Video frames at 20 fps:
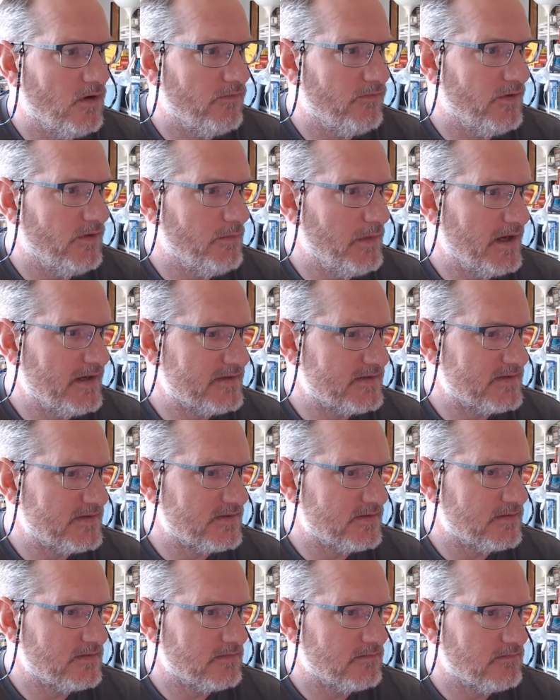
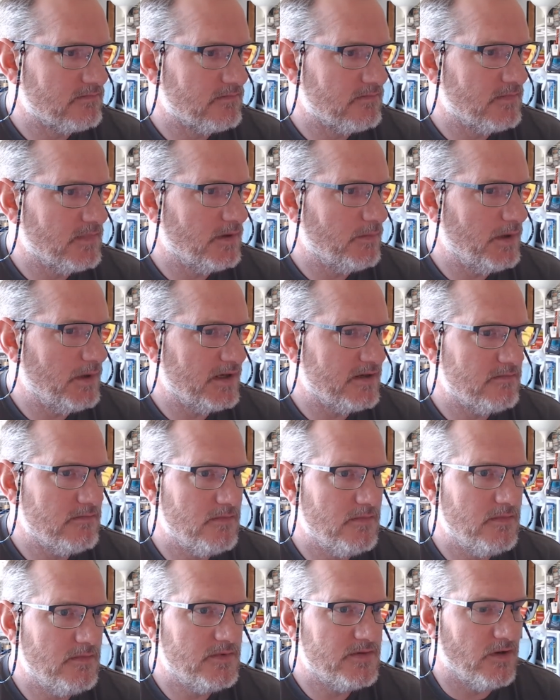laments, about
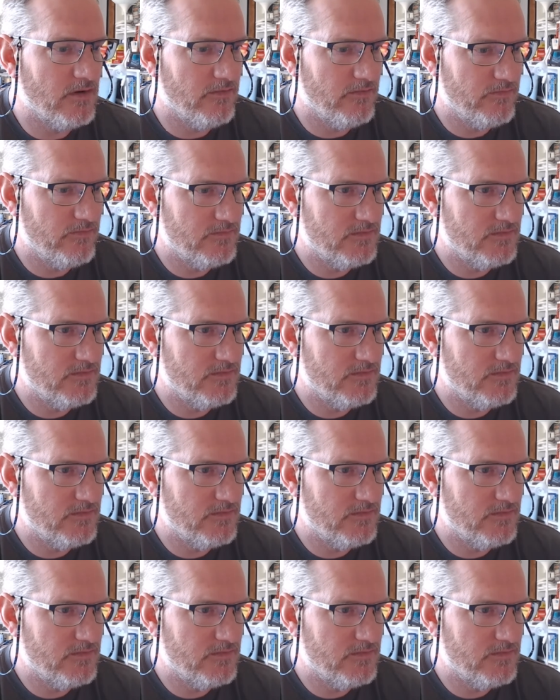sort of